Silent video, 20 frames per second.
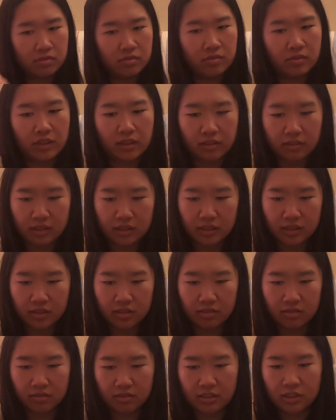Very
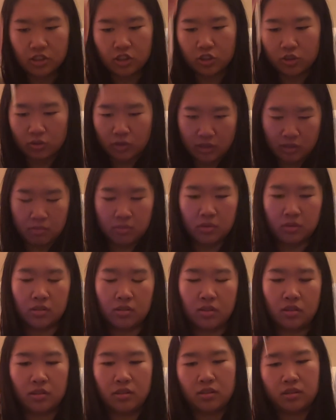
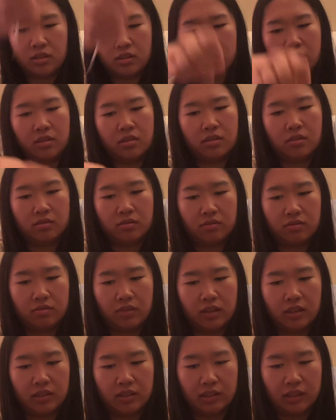enjoyable,
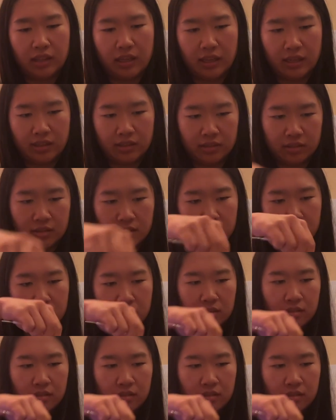very light.